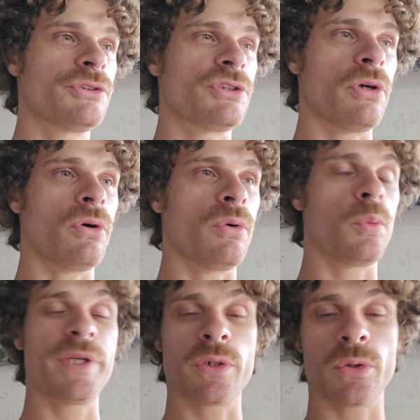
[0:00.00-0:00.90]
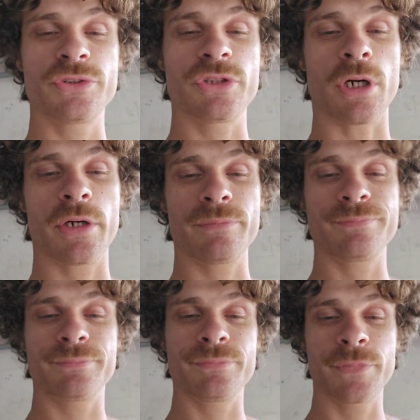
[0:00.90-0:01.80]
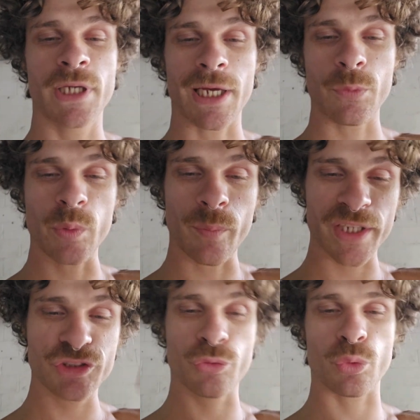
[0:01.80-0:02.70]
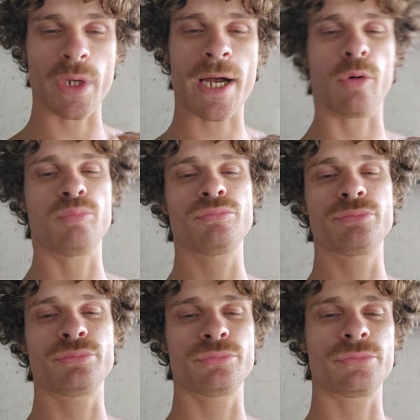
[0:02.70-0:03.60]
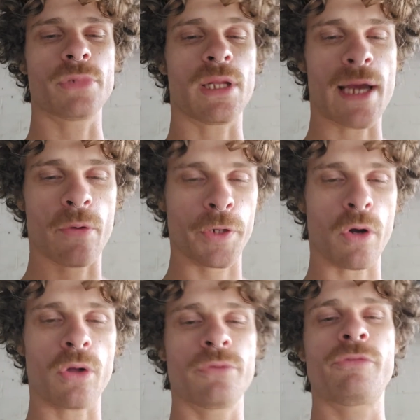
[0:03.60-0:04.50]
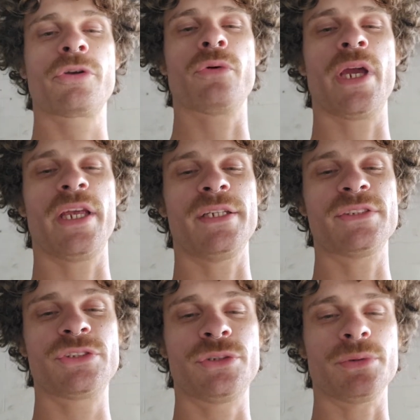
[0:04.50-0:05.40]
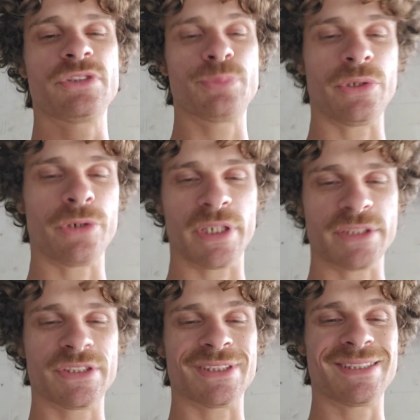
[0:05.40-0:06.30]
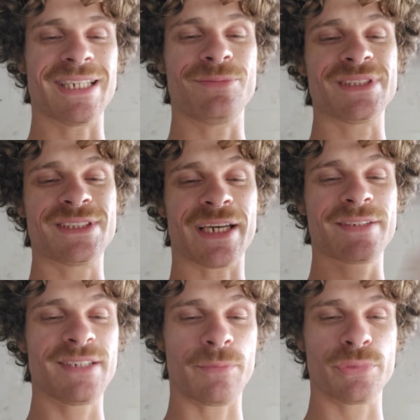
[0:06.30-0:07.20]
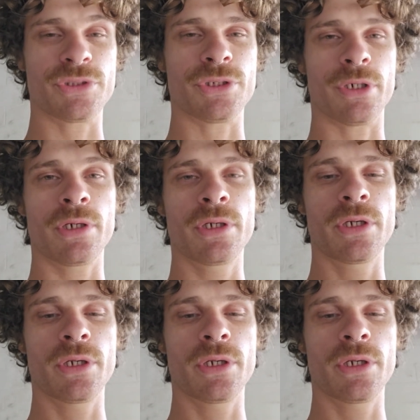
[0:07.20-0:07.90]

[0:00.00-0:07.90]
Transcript: So we cold start and we mix throughout, allowing all of the grains to experience the same exact temperature,